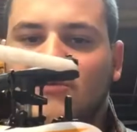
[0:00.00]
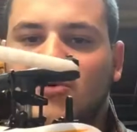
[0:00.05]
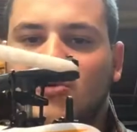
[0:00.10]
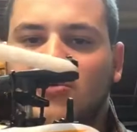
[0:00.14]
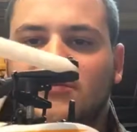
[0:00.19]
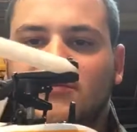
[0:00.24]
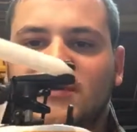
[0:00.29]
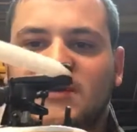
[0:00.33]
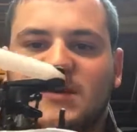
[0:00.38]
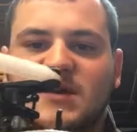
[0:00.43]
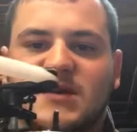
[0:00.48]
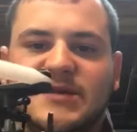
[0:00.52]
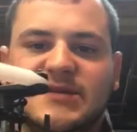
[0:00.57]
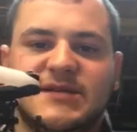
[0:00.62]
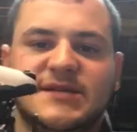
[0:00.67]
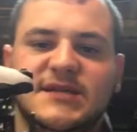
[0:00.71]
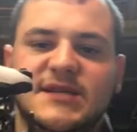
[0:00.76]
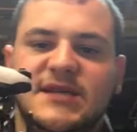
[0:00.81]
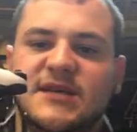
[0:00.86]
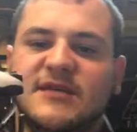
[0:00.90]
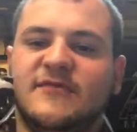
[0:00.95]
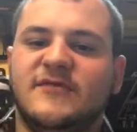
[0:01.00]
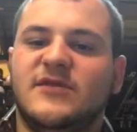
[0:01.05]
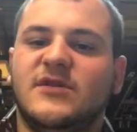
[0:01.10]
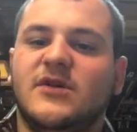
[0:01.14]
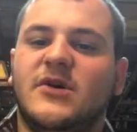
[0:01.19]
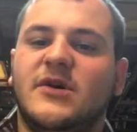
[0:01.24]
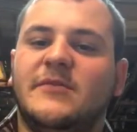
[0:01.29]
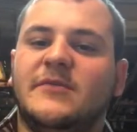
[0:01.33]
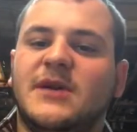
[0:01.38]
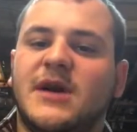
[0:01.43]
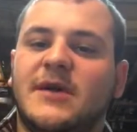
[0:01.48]
mode because even though
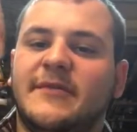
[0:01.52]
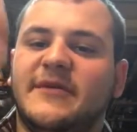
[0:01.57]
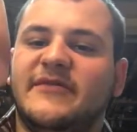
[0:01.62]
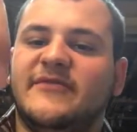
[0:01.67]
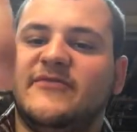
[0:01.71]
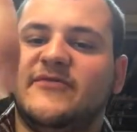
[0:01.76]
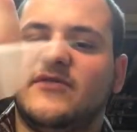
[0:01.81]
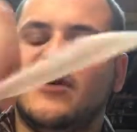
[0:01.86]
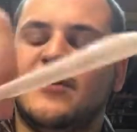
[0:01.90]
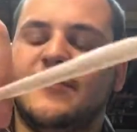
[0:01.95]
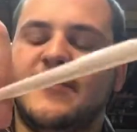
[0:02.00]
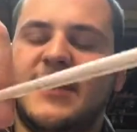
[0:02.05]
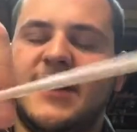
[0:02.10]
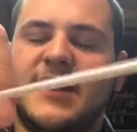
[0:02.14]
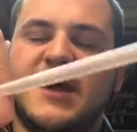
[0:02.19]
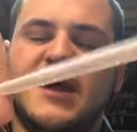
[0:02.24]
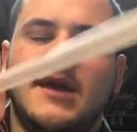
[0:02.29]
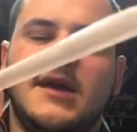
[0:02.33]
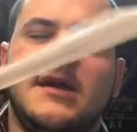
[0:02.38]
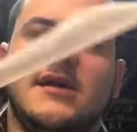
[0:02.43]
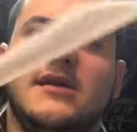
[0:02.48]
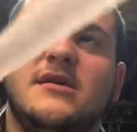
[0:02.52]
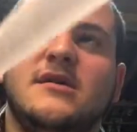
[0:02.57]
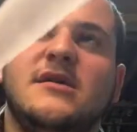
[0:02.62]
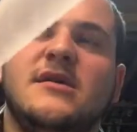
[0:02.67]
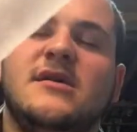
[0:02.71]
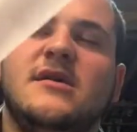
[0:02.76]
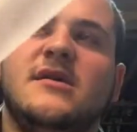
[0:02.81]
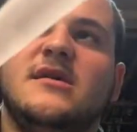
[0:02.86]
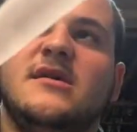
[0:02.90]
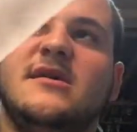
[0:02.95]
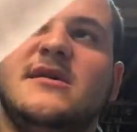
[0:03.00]
I'm coming from a
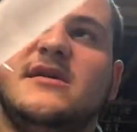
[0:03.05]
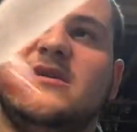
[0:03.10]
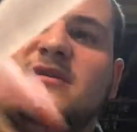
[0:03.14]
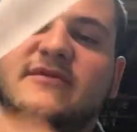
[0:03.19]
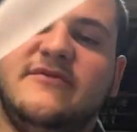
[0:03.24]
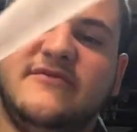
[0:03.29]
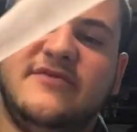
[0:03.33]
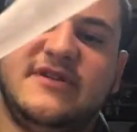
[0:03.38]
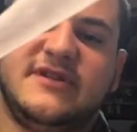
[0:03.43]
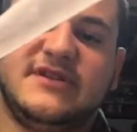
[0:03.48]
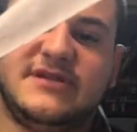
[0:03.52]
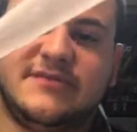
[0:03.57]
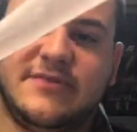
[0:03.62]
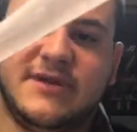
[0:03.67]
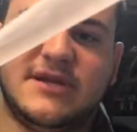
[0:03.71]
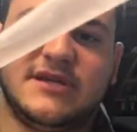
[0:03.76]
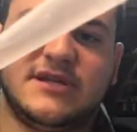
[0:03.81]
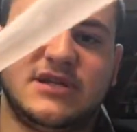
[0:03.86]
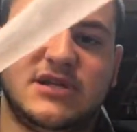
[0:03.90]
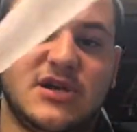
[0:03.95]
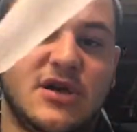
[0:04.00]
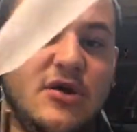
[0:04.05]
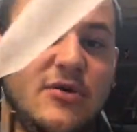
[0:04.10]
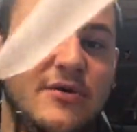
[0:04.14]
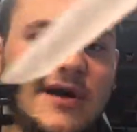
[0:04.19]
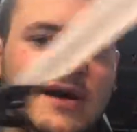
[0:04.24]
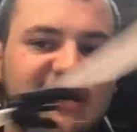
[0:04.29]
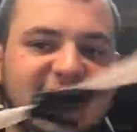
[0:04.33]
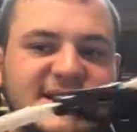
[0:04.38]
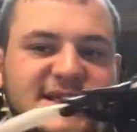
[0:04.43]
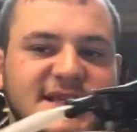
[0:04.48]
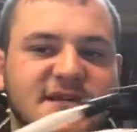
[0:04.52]
fixed pitch
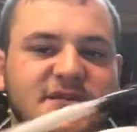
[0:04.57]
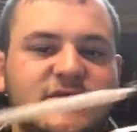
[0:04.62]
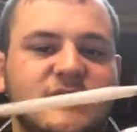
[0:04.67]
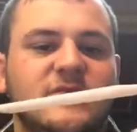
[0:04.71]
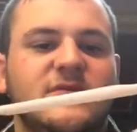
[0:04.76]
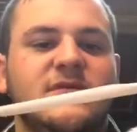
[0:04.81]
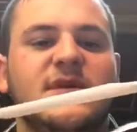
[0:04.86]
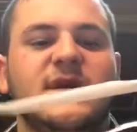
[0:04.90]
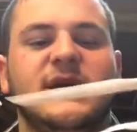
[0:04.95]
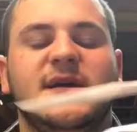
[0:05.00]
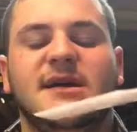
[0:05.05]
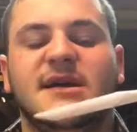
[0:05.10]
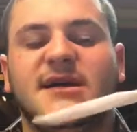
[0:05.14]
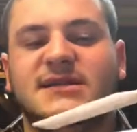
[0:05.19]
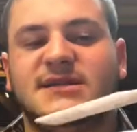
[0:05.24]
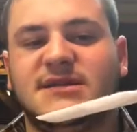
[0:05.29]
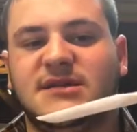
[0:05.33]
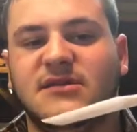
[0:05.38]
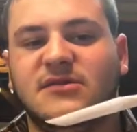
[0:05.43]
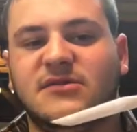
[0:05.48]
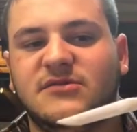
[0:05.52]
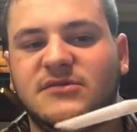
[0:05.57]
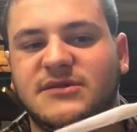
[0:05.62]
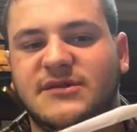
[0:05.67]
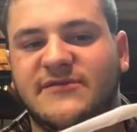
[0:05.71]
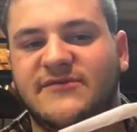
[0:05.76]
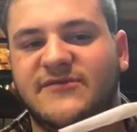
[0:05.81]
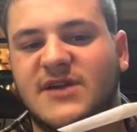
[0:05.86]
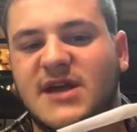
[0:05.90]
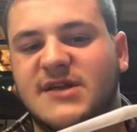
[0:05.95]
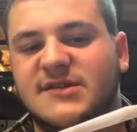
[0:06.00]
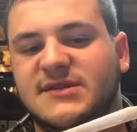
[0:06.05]
coaxial, it's still to
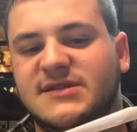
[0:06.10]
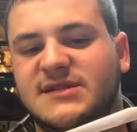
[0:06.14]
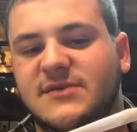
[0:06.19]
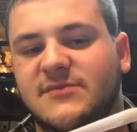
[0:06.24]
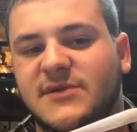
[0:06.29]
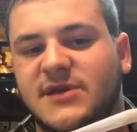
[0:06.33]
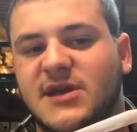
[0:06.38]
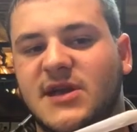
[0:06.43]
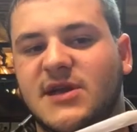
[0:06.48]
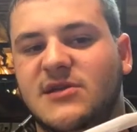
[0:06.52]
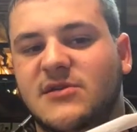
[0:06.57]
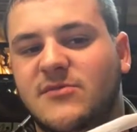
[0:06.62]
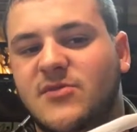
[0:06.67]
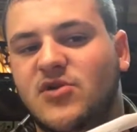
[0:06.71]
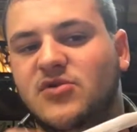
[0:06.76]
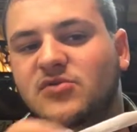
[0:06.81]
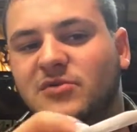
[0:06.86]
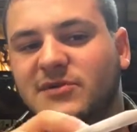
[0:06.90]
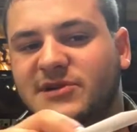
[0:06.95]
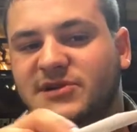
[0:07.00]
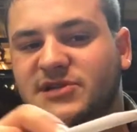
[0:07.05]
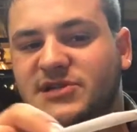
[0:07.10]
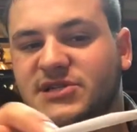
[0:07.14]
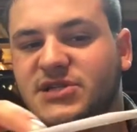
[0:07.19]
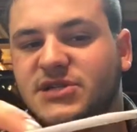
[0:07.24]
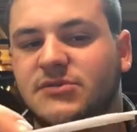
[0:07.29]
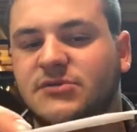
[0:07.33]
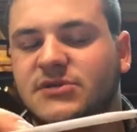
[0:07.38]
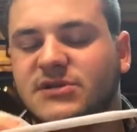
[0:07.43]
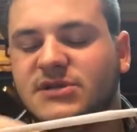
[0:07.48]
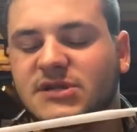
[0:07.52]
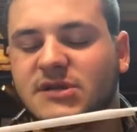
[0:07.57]
fly this in beginner mode when you're
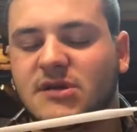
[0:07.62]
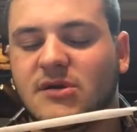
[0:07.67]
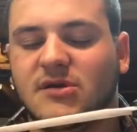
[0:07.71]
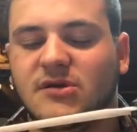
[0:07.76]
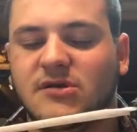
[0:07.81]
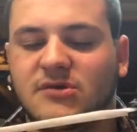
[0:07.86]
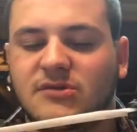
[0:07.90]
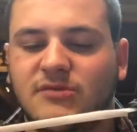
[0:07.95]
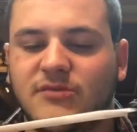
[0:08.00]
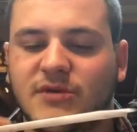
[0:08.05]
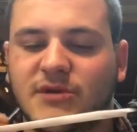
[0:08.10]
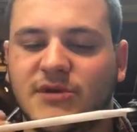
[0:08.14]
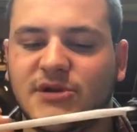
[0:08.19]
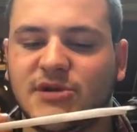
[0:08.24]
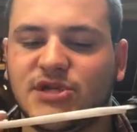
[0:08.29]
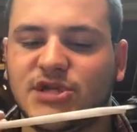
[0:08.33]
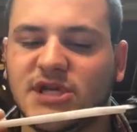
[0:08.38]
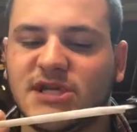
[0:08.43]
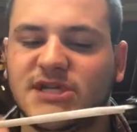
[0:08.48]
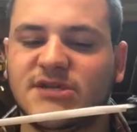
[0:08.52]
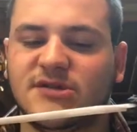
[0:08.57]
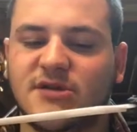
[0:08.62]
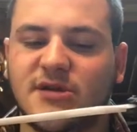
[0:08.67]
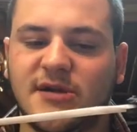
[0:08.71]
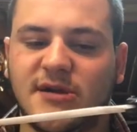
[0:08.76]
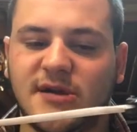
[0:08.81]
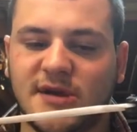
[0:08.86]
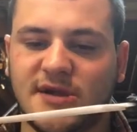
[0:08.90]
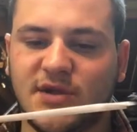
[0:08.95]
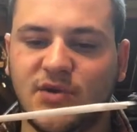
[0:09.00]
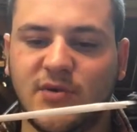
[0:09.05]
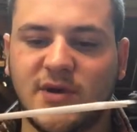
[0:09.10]
just
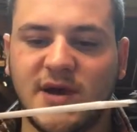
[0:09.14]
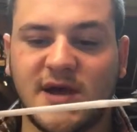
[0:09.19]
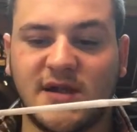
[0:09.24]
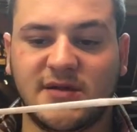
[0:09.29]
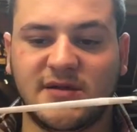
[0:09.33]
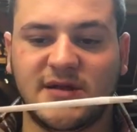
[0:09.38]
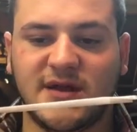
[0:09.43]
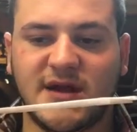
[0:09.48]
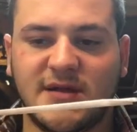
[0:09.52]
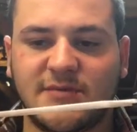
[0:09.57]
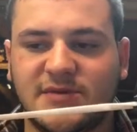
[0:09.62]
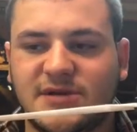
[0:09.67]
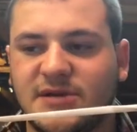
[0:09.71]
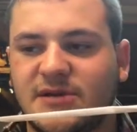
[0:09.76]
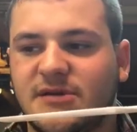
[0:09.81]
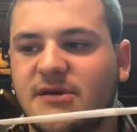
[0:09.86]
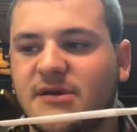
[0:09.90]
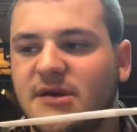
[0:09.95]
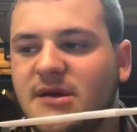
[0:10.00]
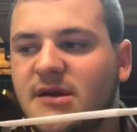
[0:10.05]
learning a new helicopter.